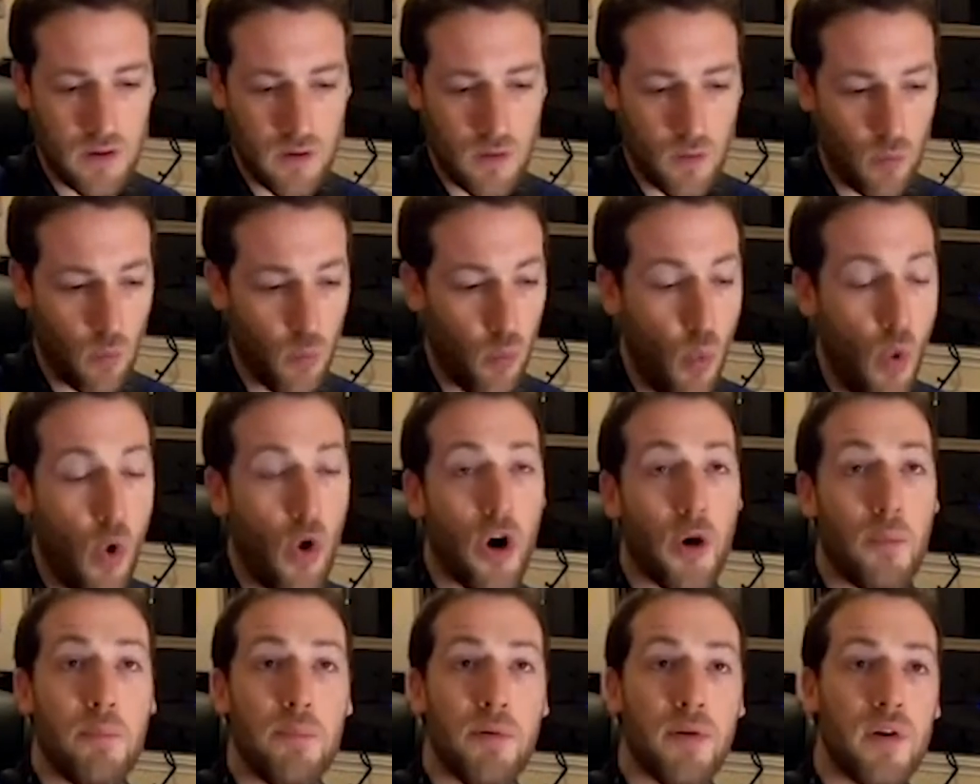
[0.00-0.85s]

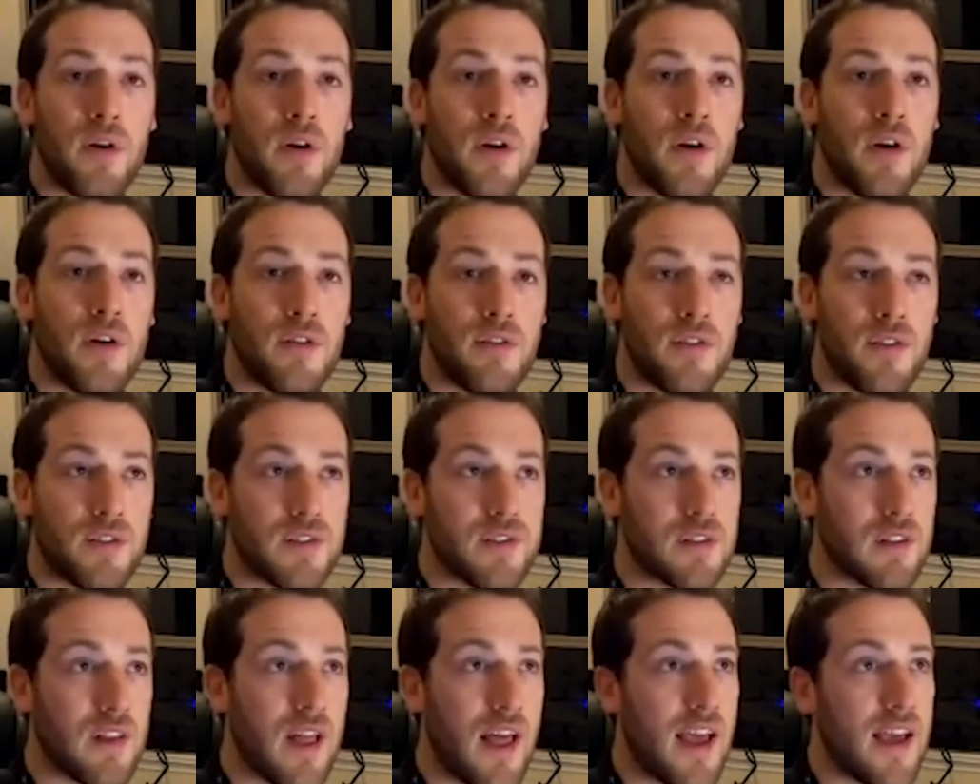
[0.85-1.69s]
warp the
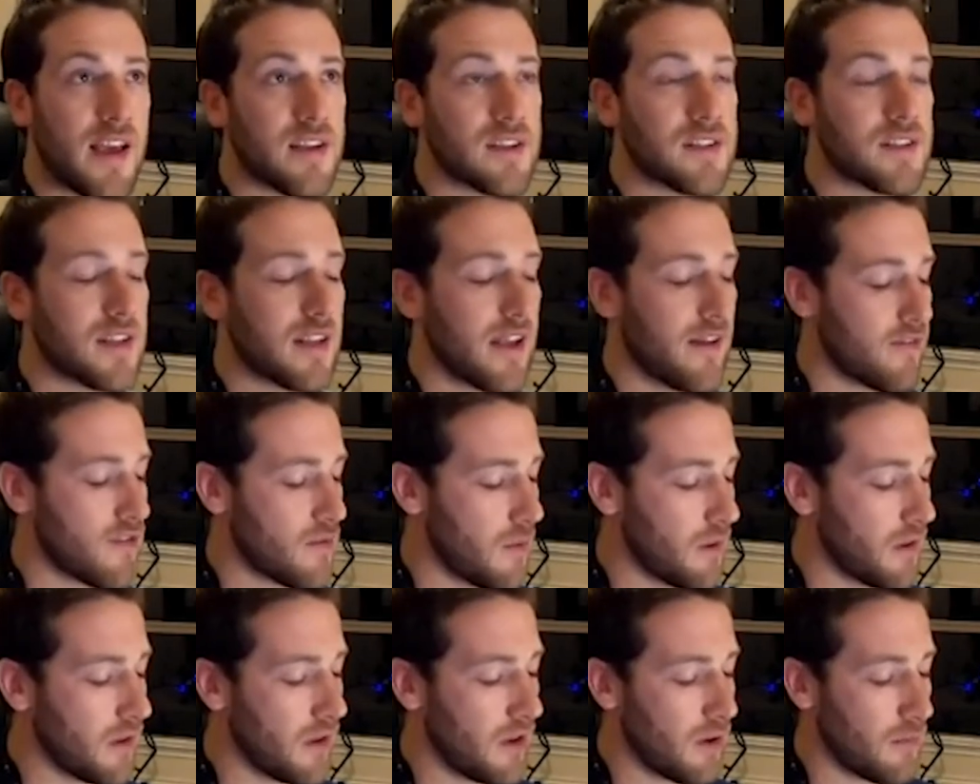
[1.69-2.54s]
delays to give them
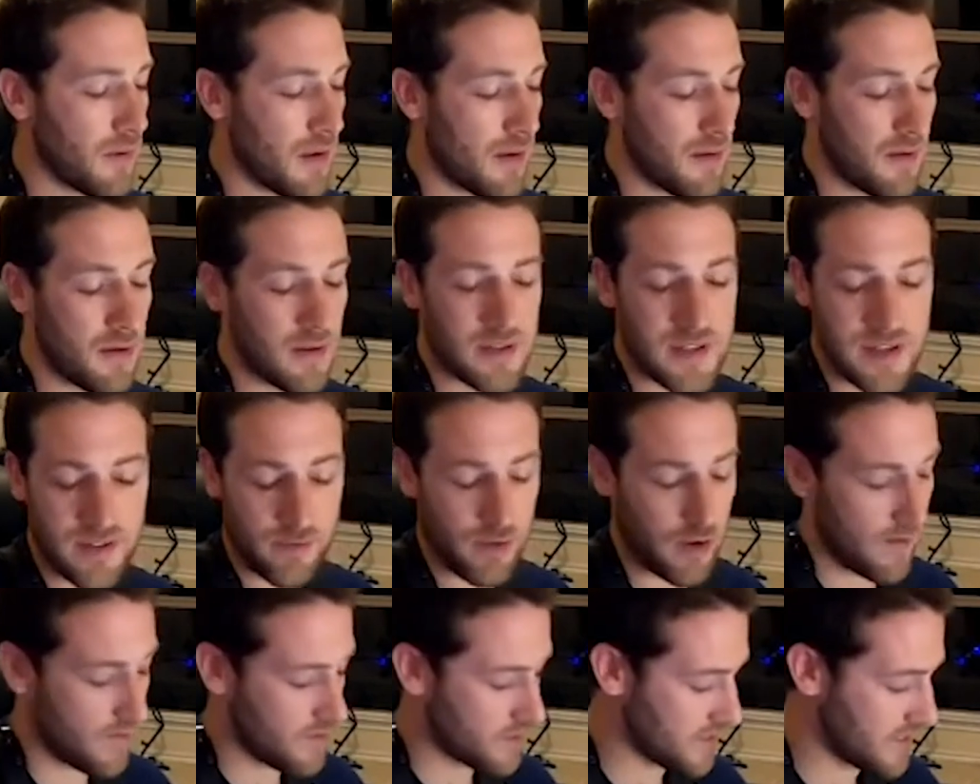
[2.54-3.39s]
a little bit
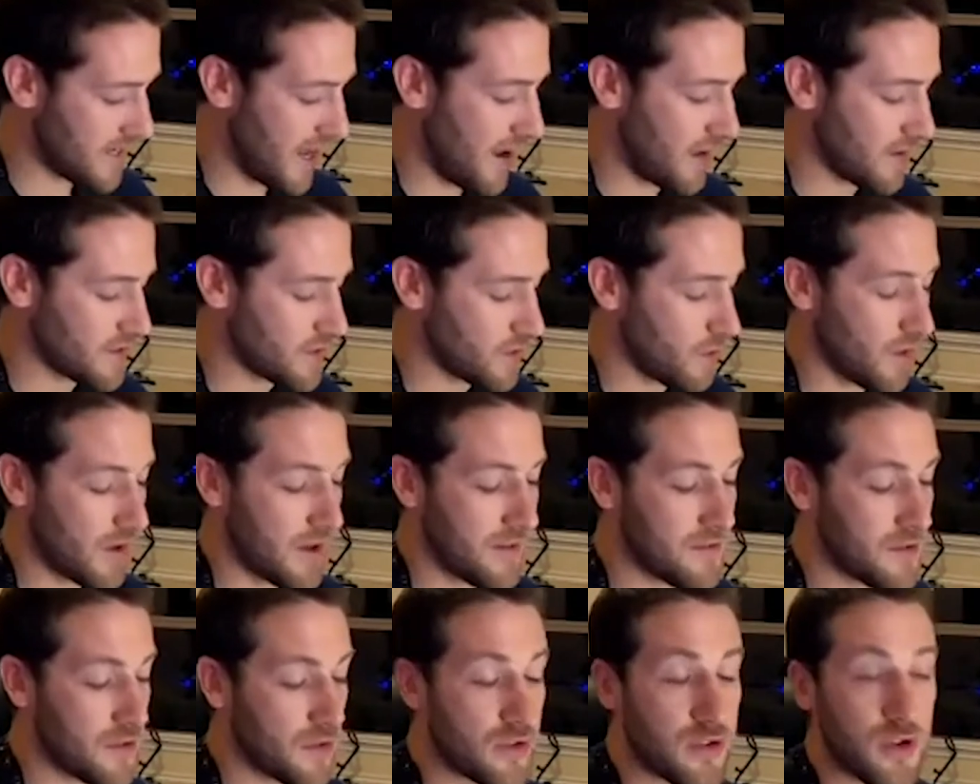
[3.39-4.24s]
different of a sound. So it
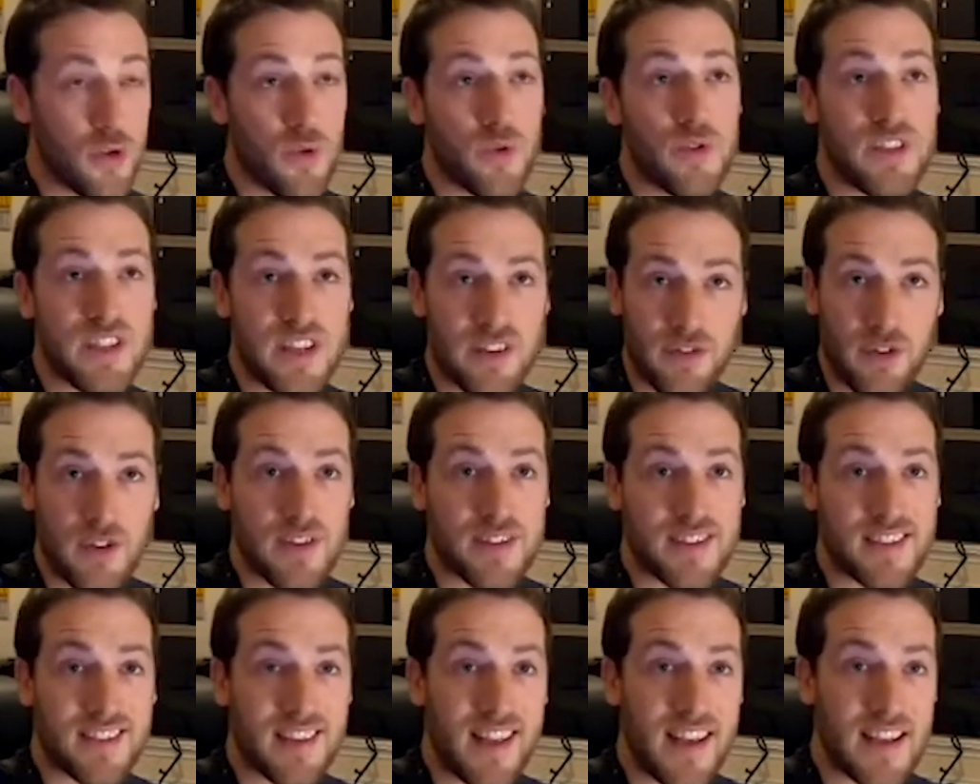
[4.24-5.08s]
gives you two different
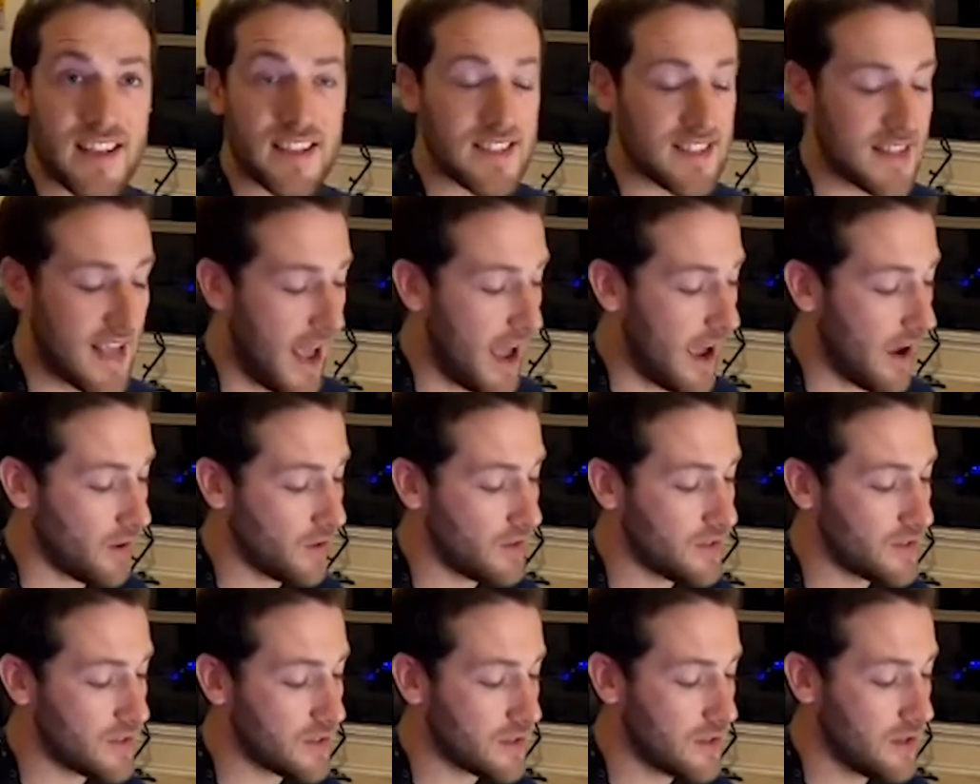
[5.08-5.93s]
delay
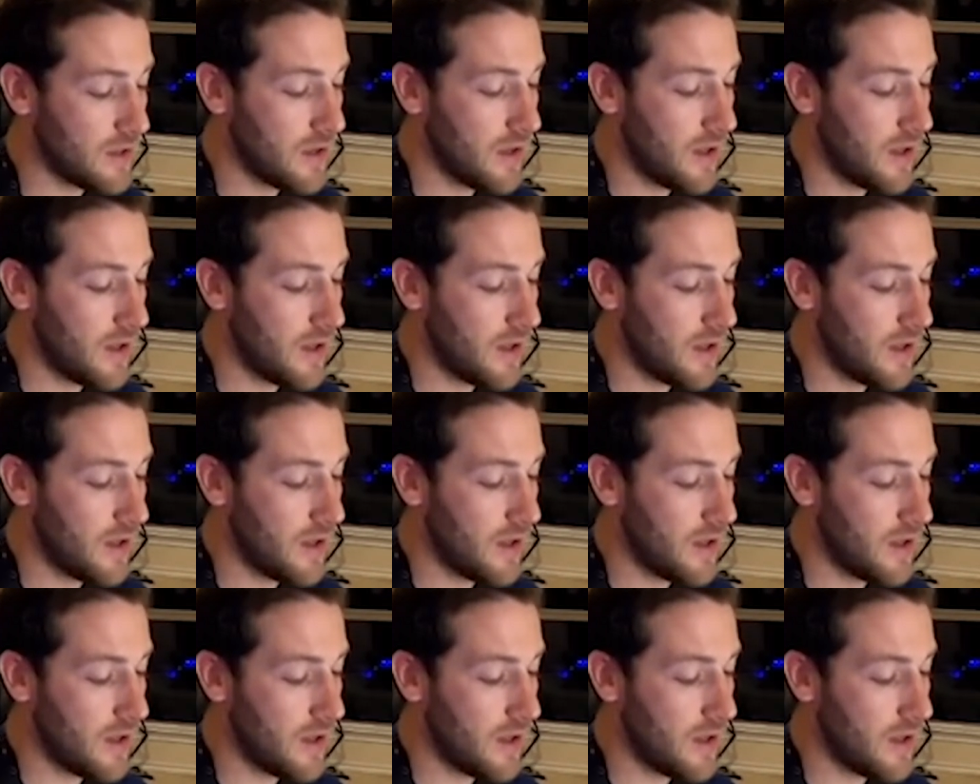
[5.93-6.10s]
sounds.